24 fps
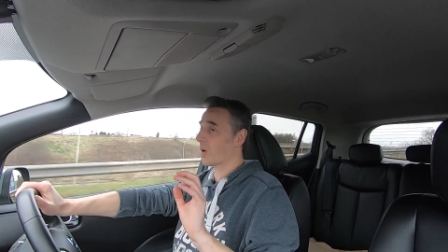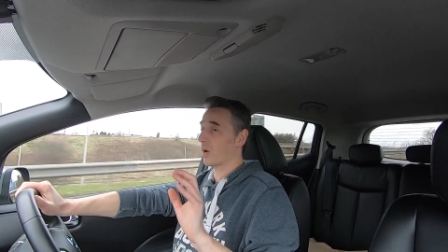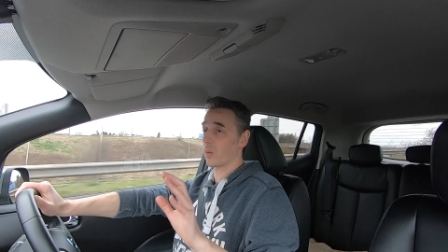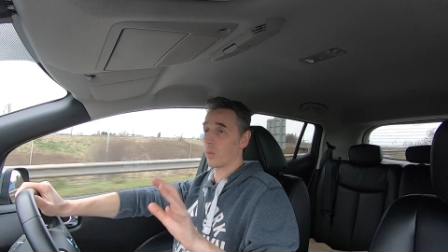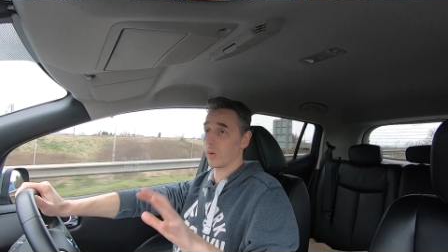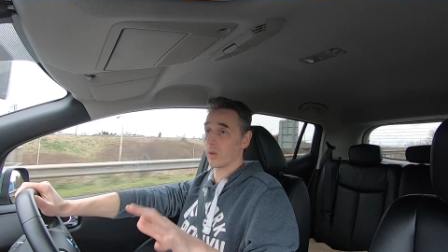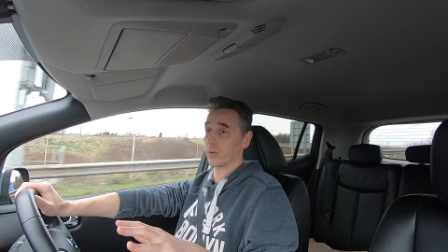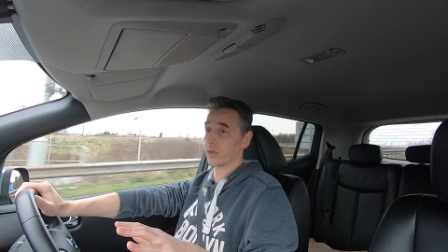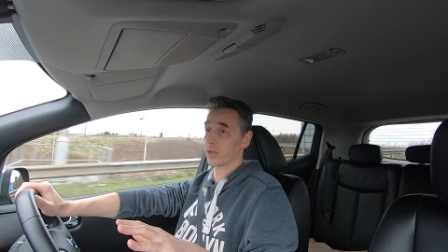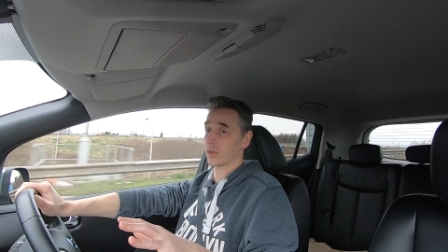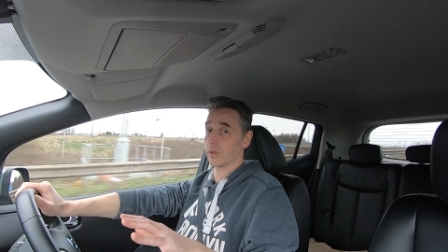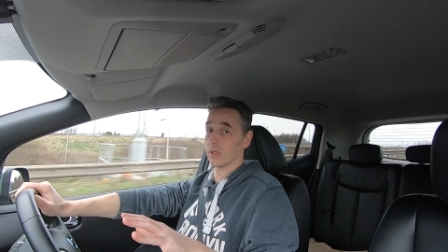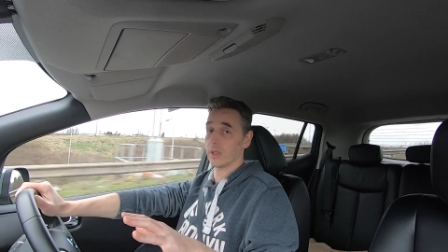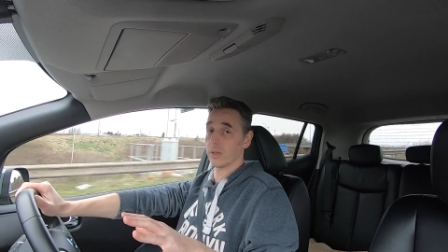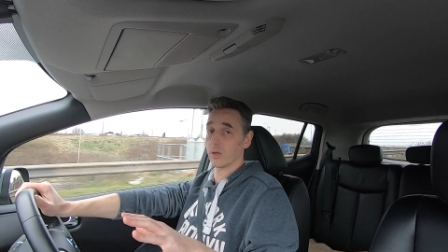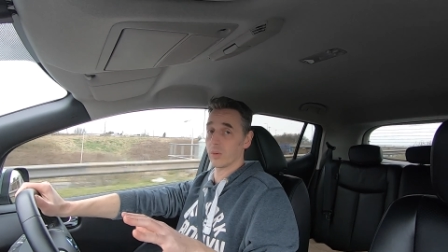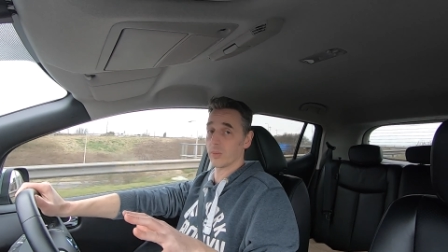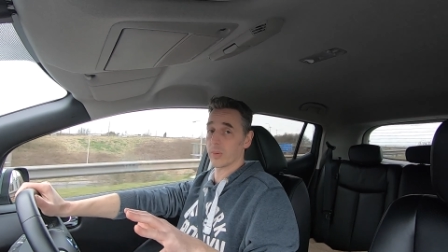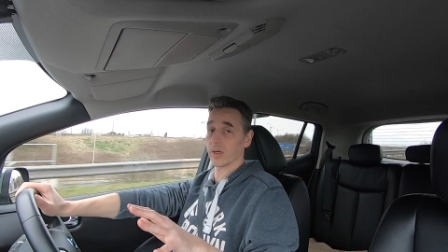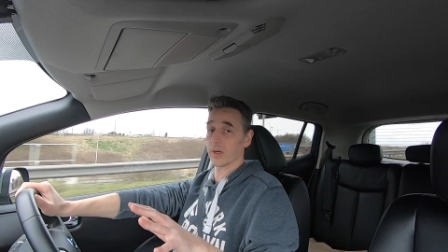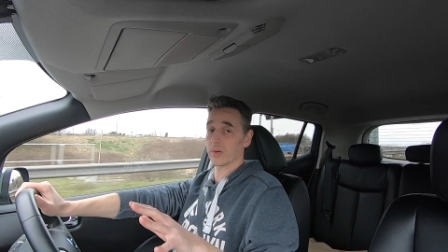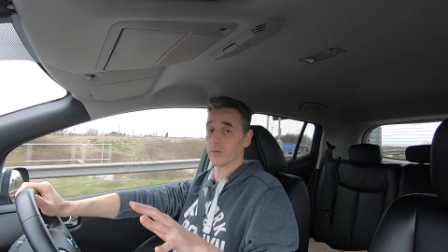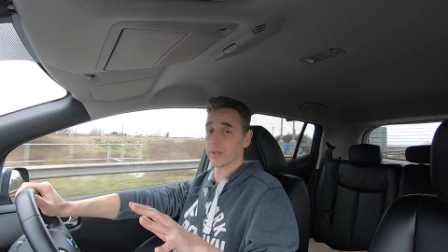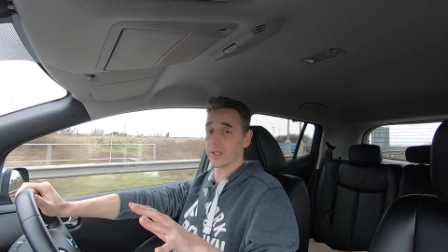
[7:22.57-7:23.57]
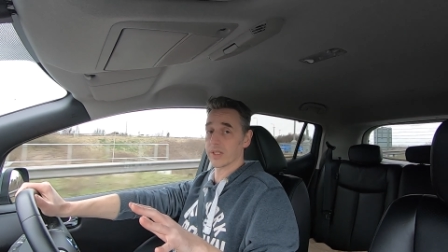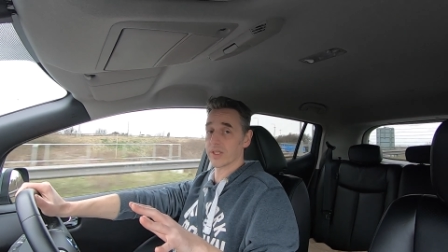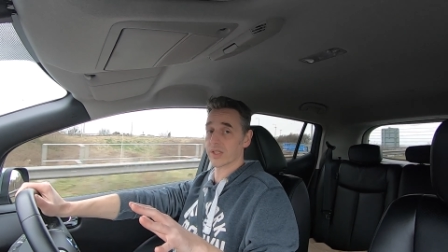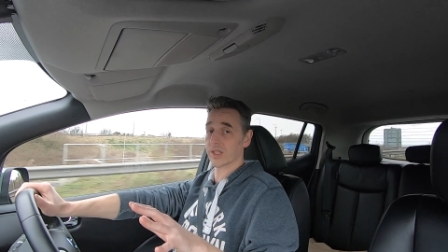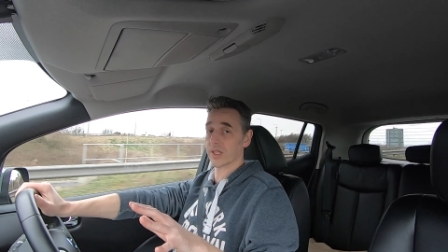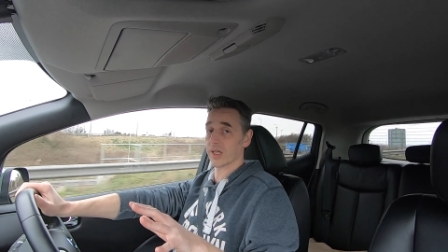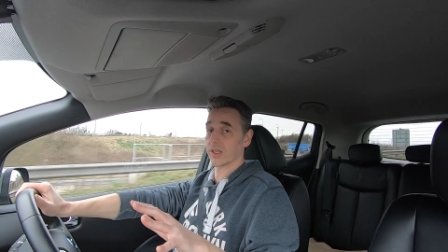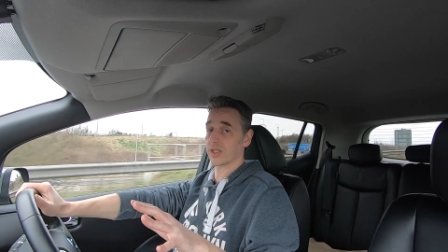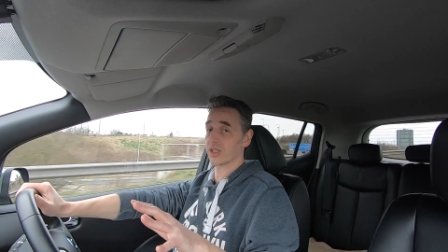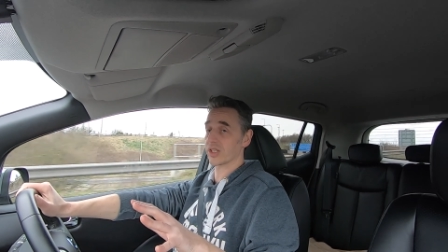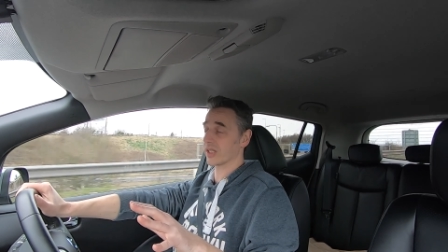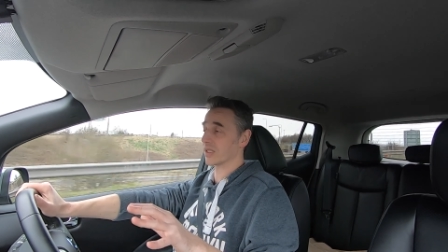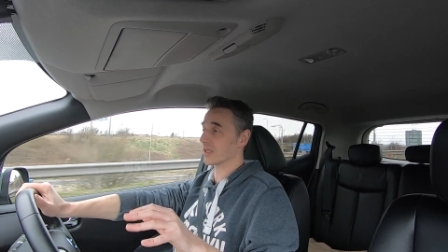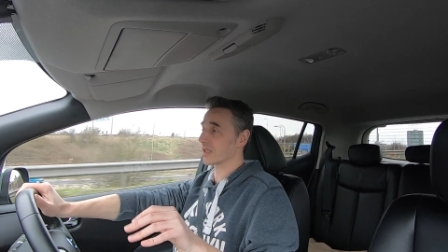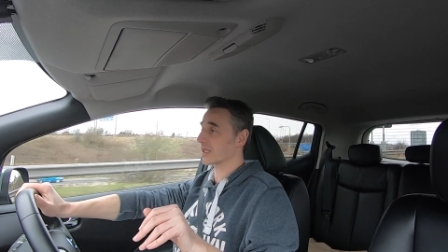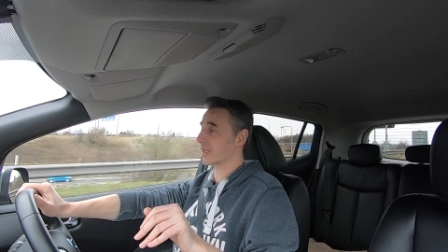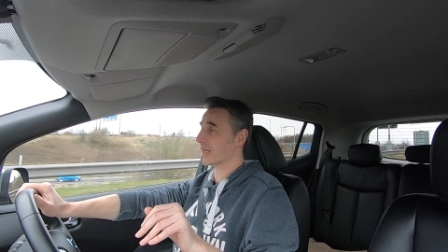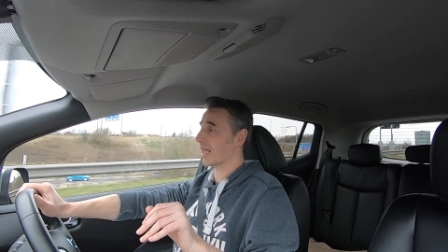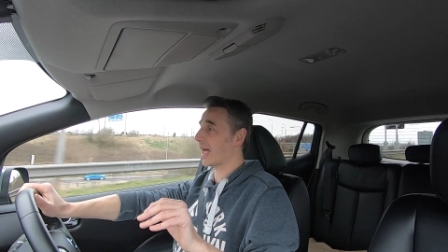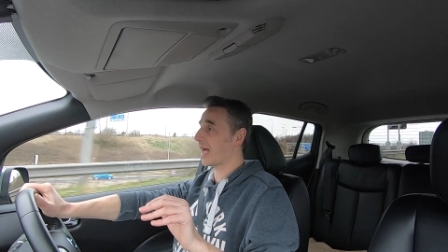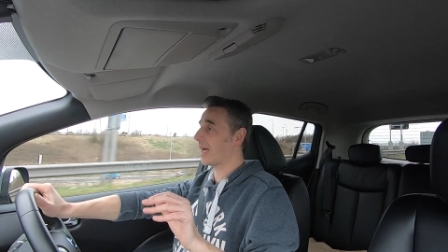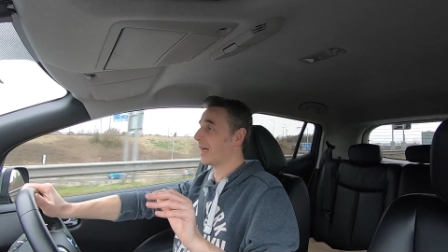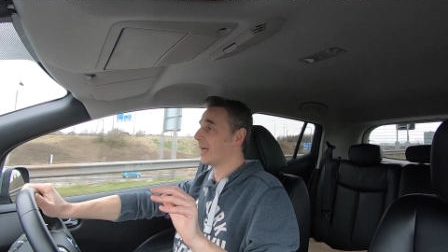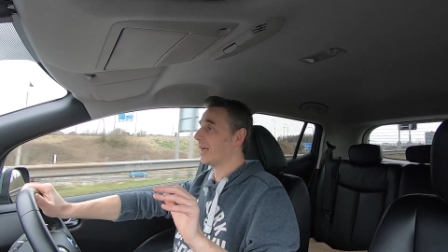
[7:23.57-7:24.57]
I will do a little bit of research into
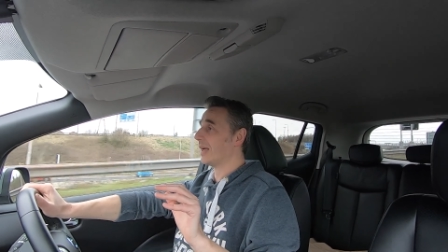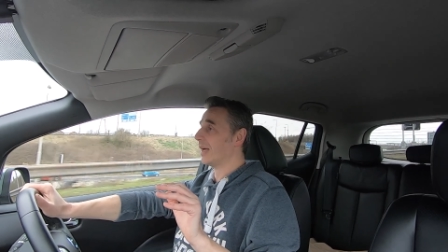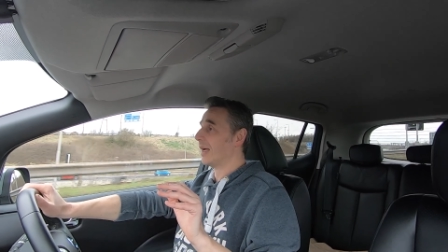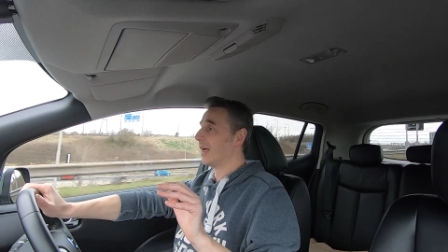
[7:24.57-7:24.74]
that